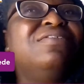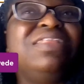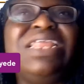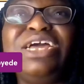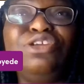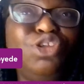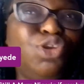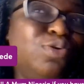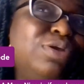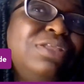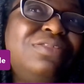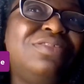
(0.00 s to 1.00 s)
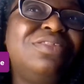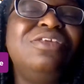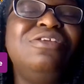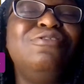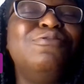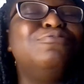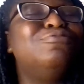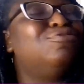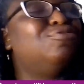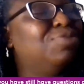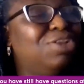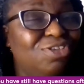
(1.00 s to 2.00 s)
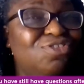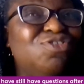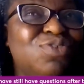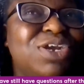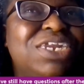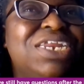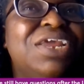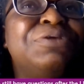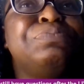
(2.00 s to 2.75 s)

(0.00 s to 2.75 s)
that joints, to be destroyed.